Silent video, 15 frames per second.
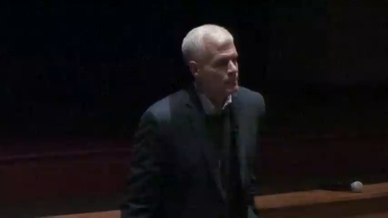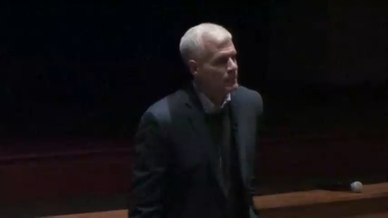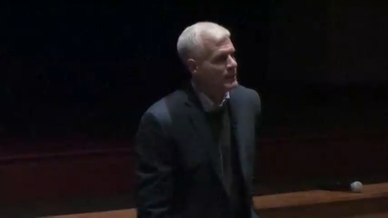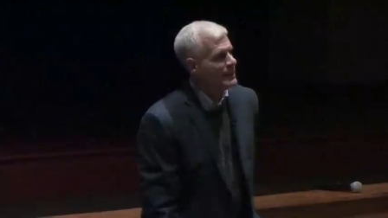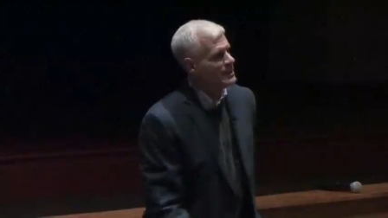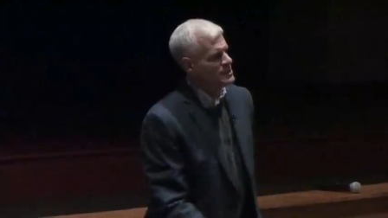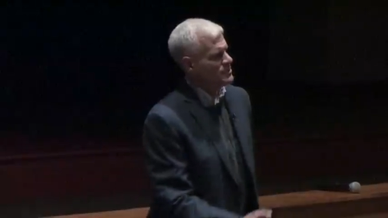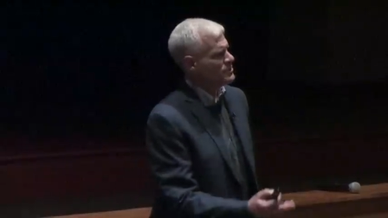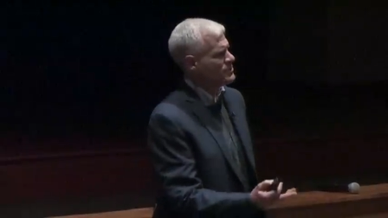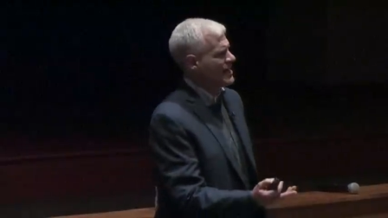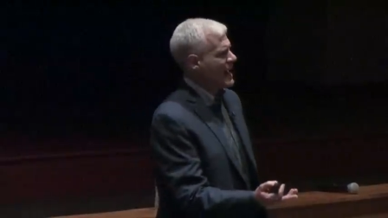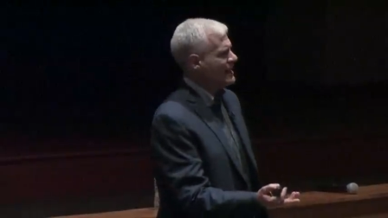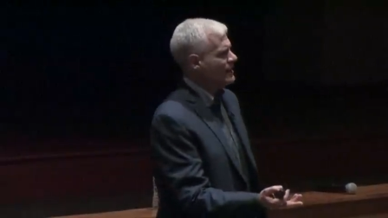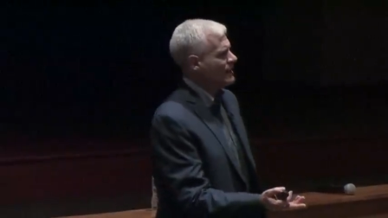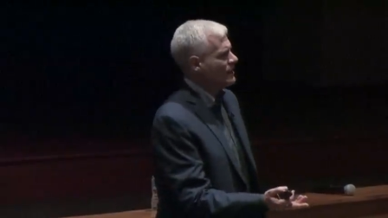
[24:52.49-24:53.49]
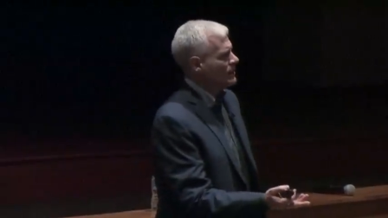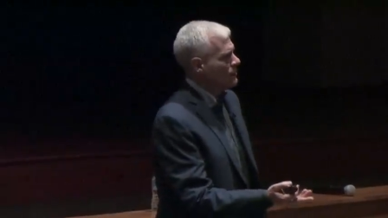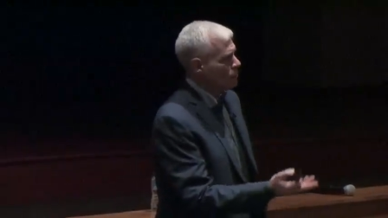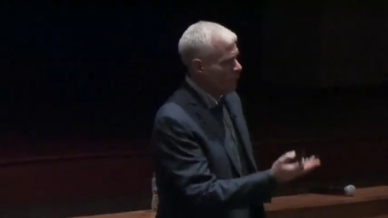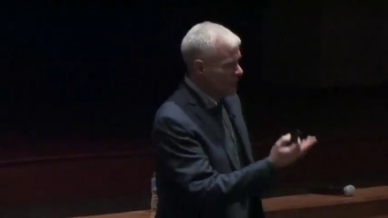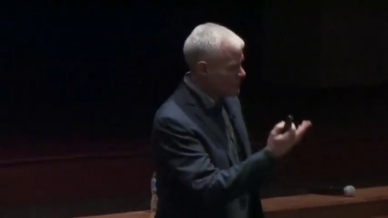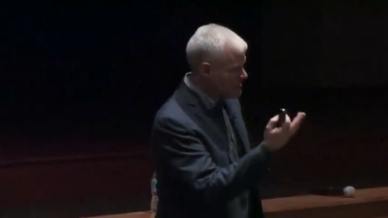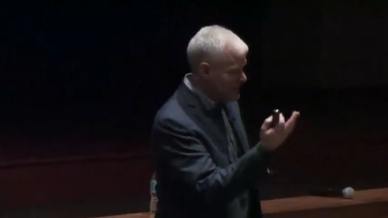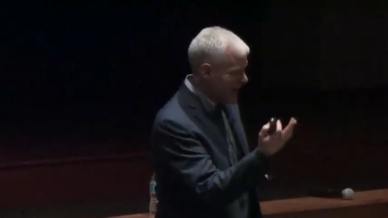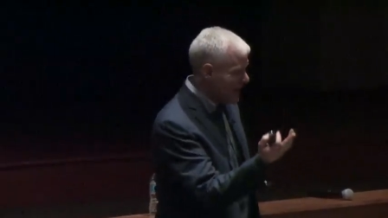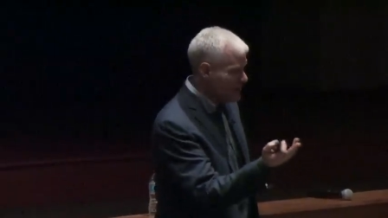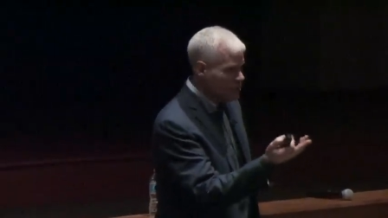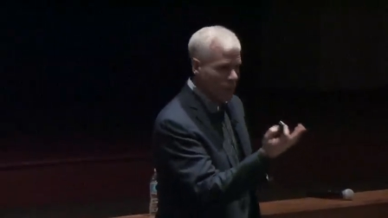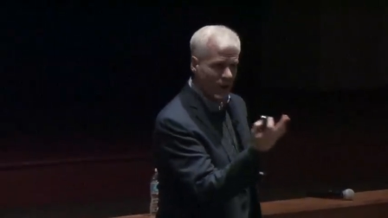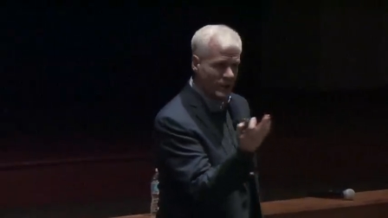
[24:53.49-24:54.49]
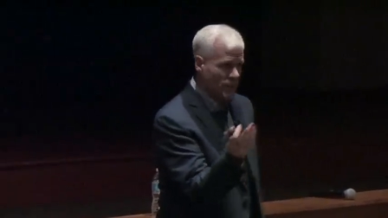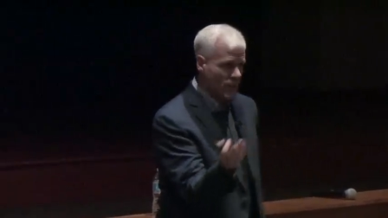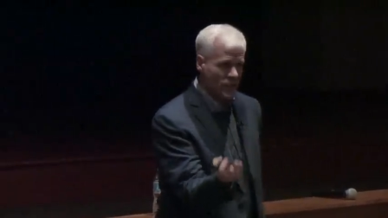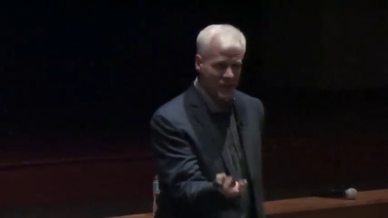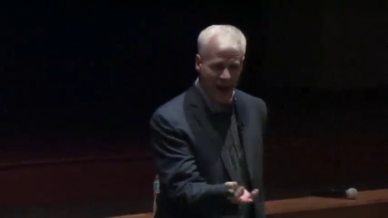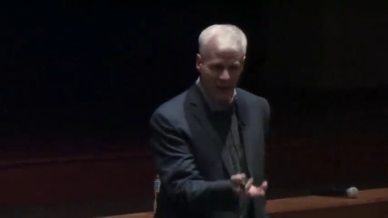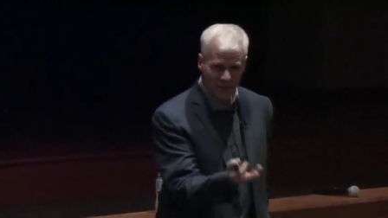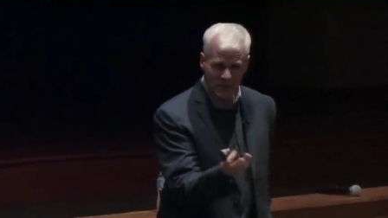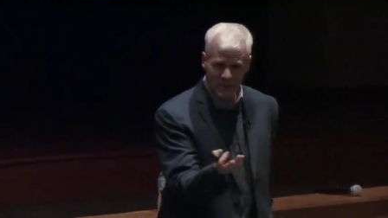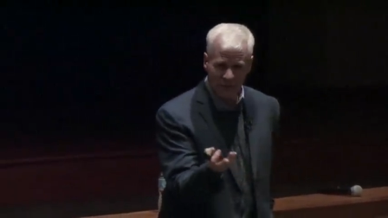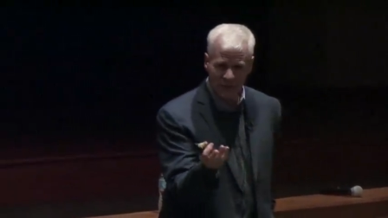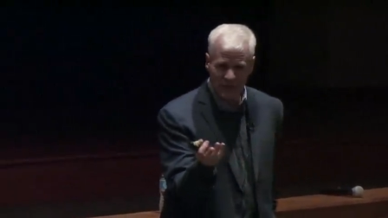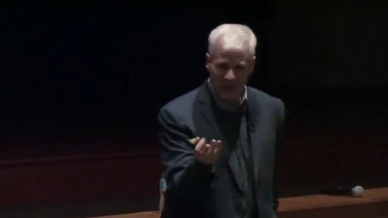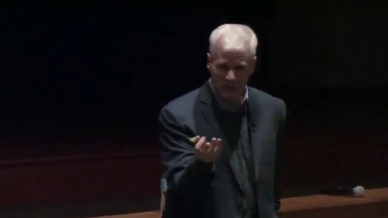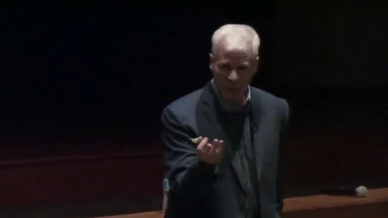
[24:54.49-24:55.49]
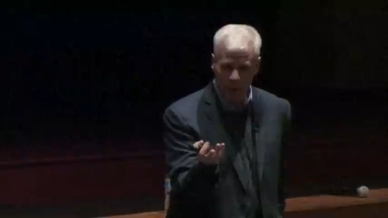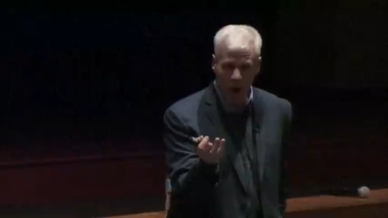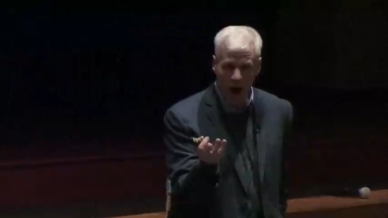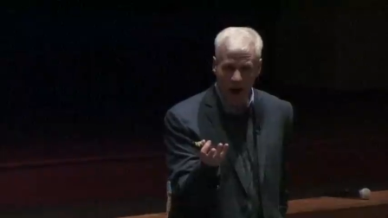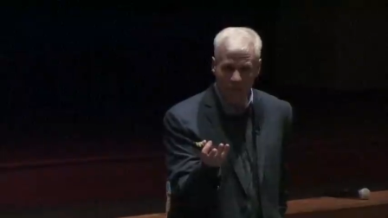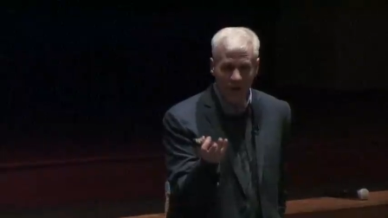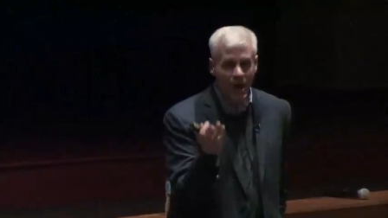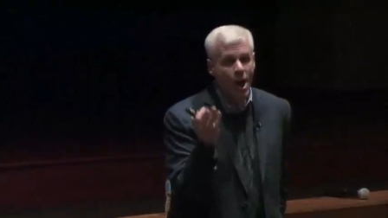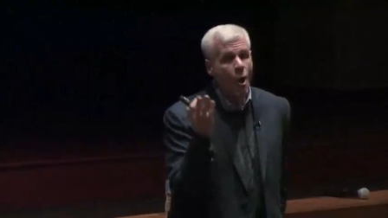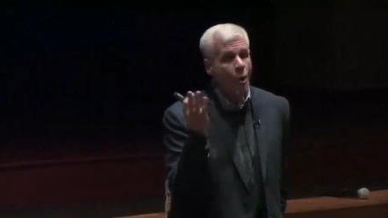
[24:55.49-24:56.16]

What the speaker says: because he was that 1/10, 1/1000th of a decimal point off?